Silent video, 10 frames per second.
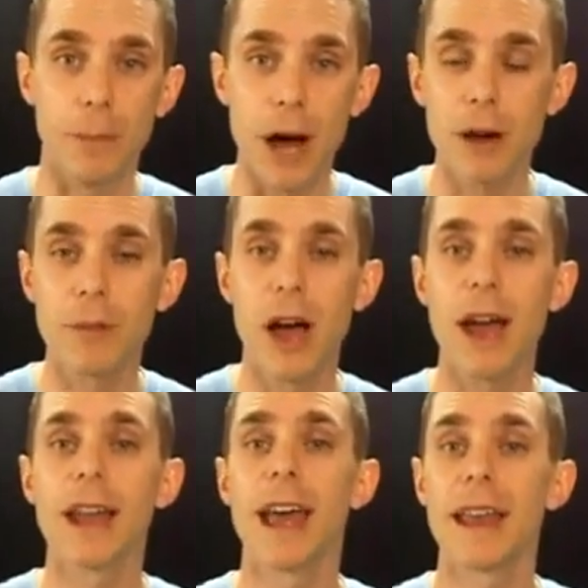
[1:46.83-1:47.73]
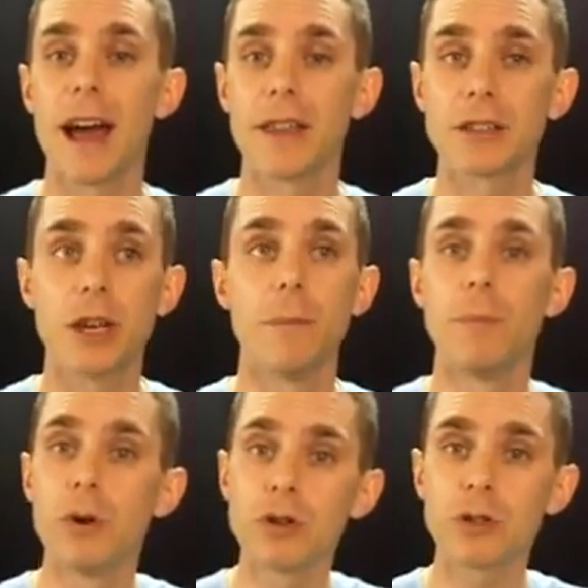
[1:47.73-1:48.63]
to the bottom line and how
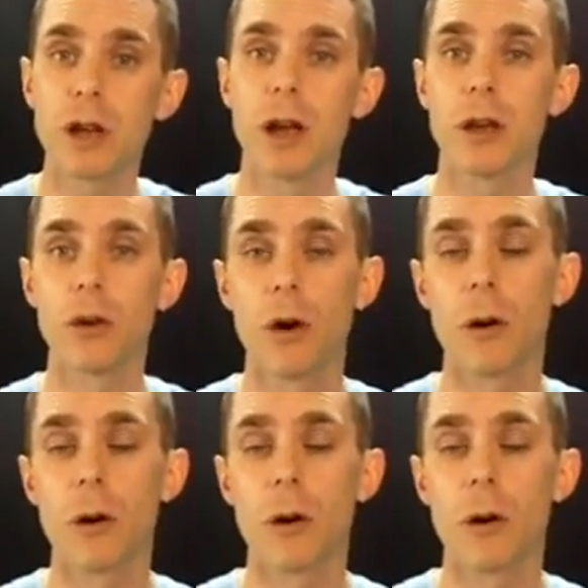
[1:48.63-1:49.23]
that's going to boost